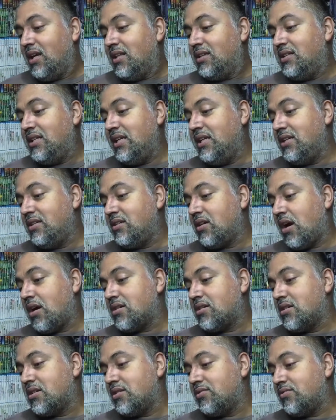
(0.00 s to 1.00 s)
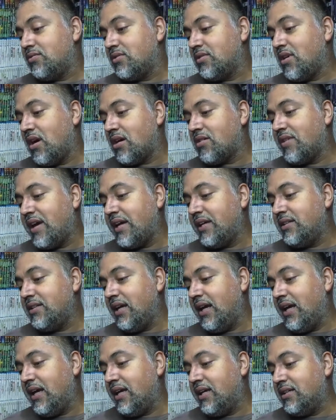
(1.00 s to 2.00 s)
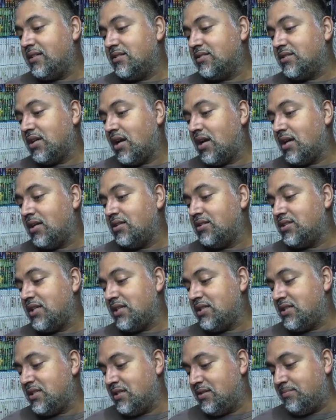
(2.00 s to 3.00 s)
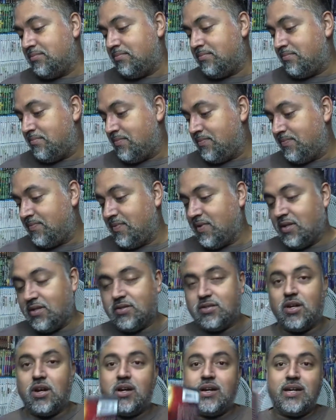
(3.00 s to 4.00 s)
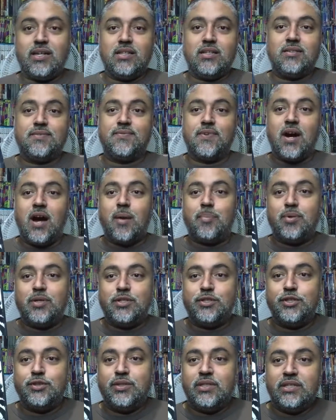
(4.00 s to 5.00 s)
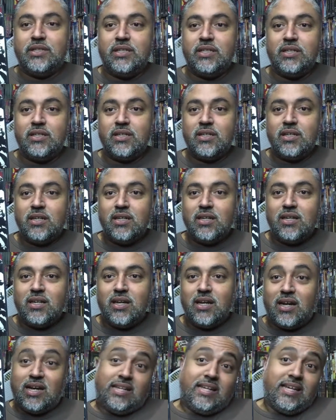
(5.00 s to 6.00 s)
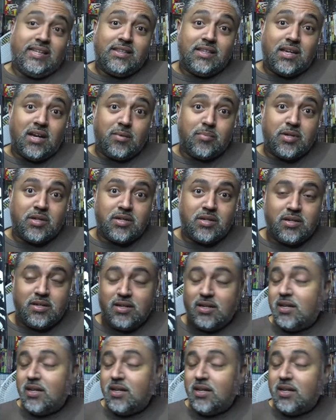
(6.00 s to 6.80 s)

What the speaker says: Dean Cochran and Todd Jensen. Target of Opportunity. I like the cover.